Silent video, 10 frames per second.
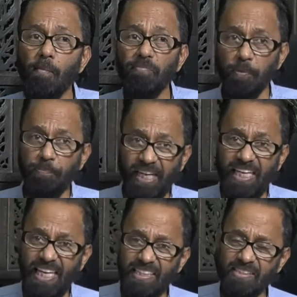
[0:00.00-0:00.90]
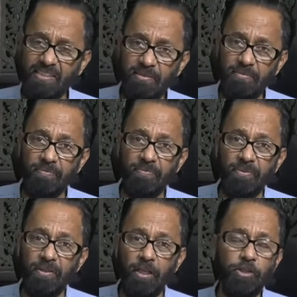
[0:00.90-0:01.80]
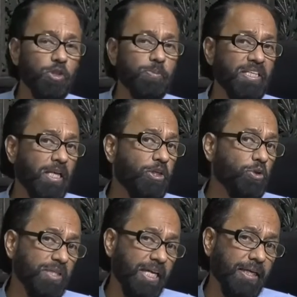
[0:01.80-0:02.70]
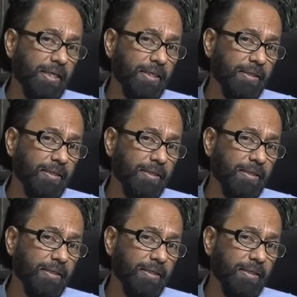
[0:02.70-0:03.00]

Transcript: The big hit that has been eluding